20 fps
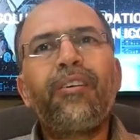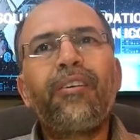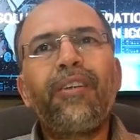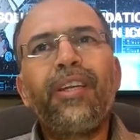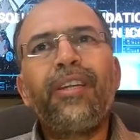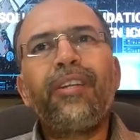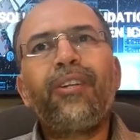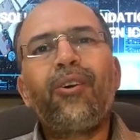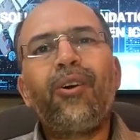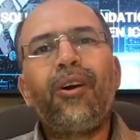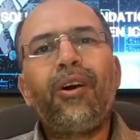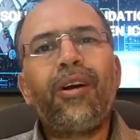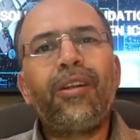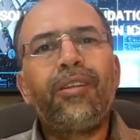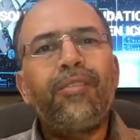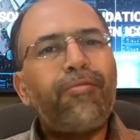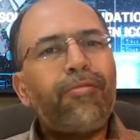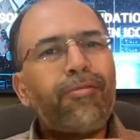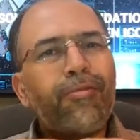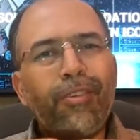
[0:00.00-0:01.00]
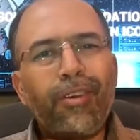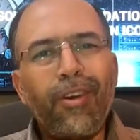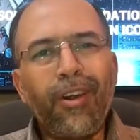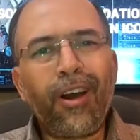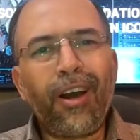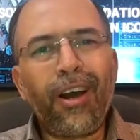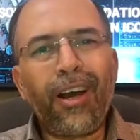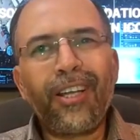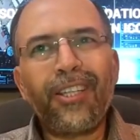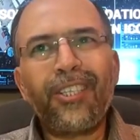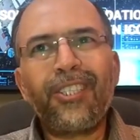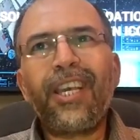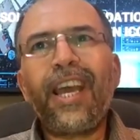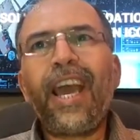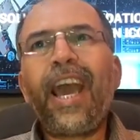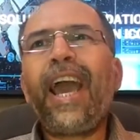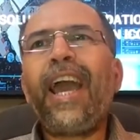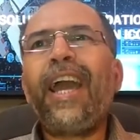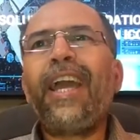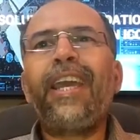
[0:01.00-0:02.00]
credit card frauds,
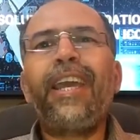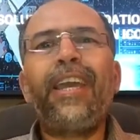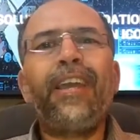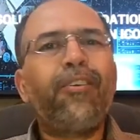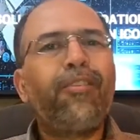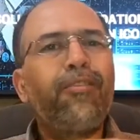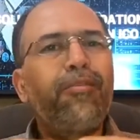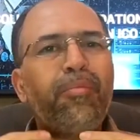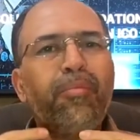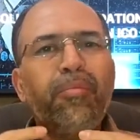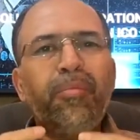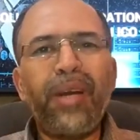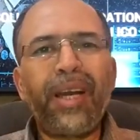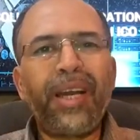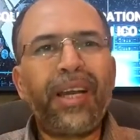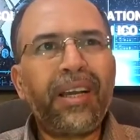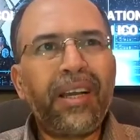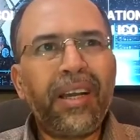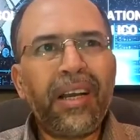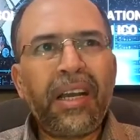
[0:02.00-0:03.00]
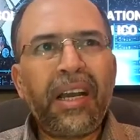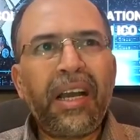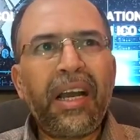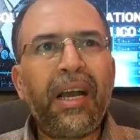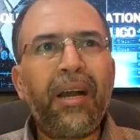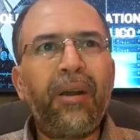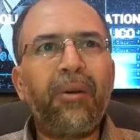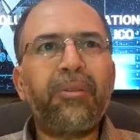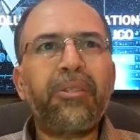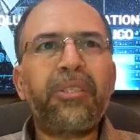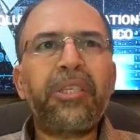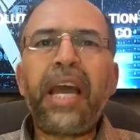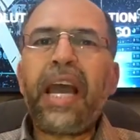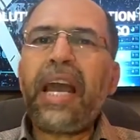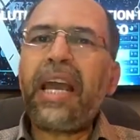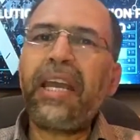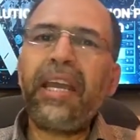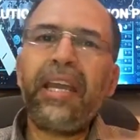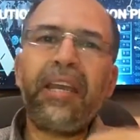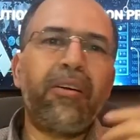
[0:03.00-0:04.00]
hacking of bank accounts,
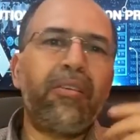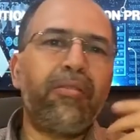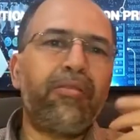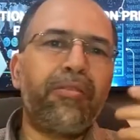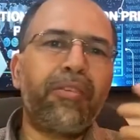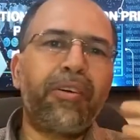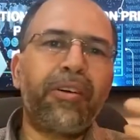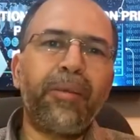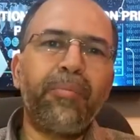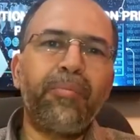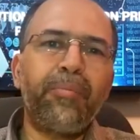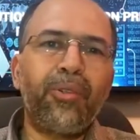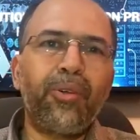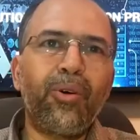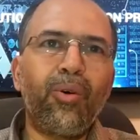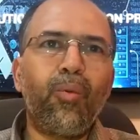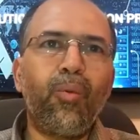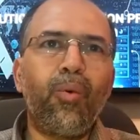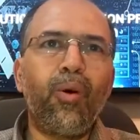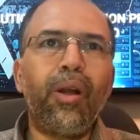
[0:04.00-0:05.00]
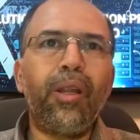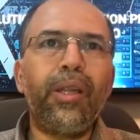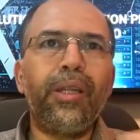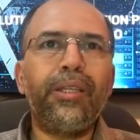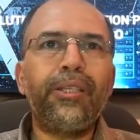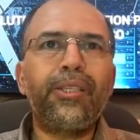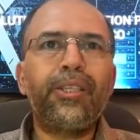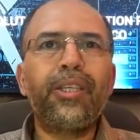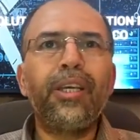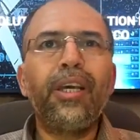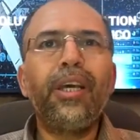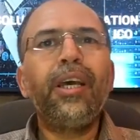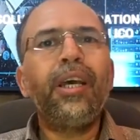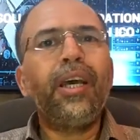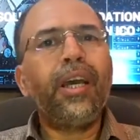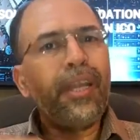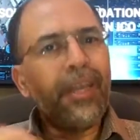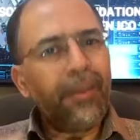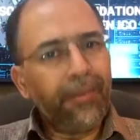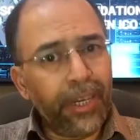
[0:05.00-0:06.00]
hacking of crypto wallets,
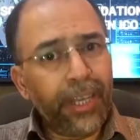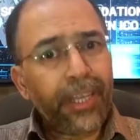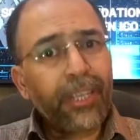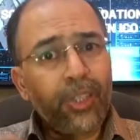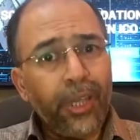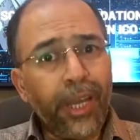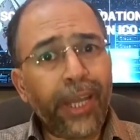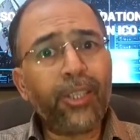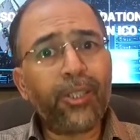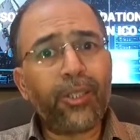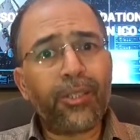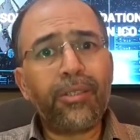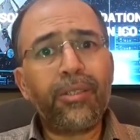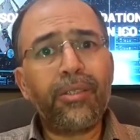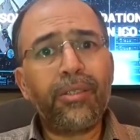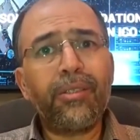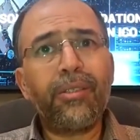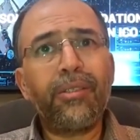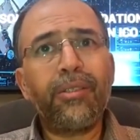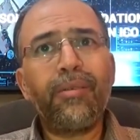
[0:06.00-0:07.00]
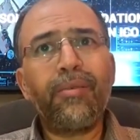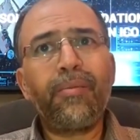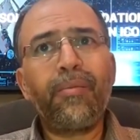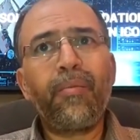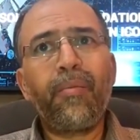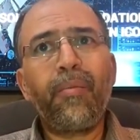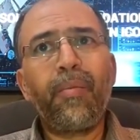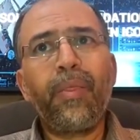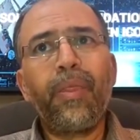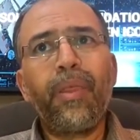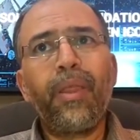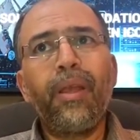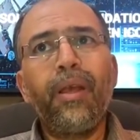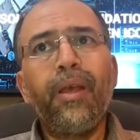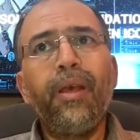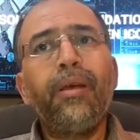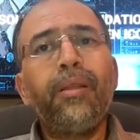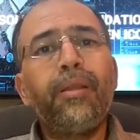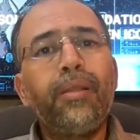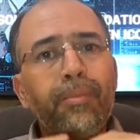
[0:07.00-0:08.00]
and even exchanges.
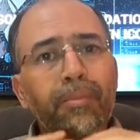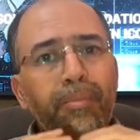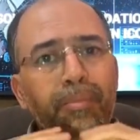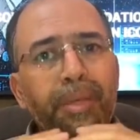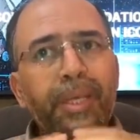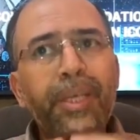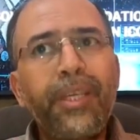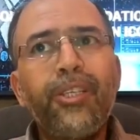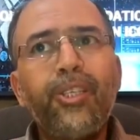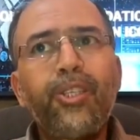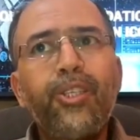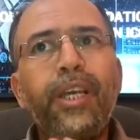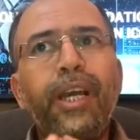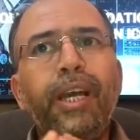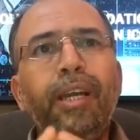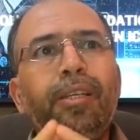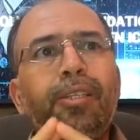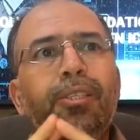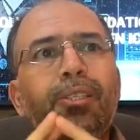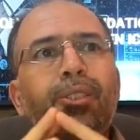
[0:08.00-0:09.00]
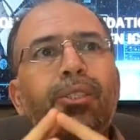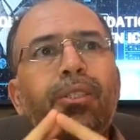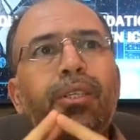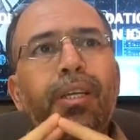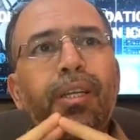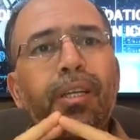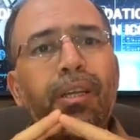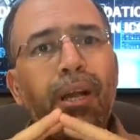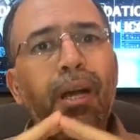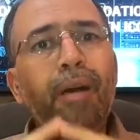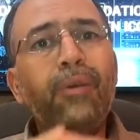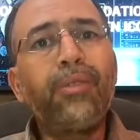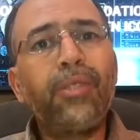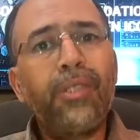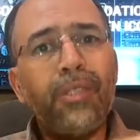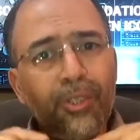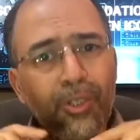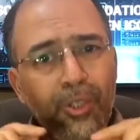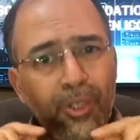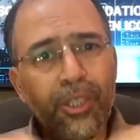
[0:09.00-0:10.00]
The biggest challenge
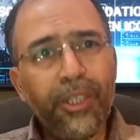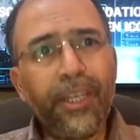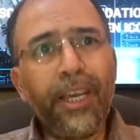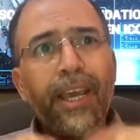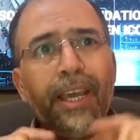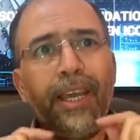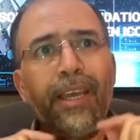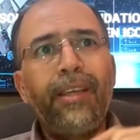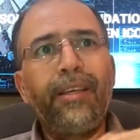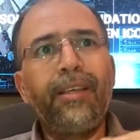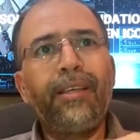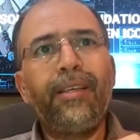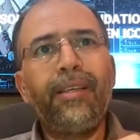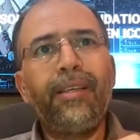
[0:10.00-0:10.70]
encountered today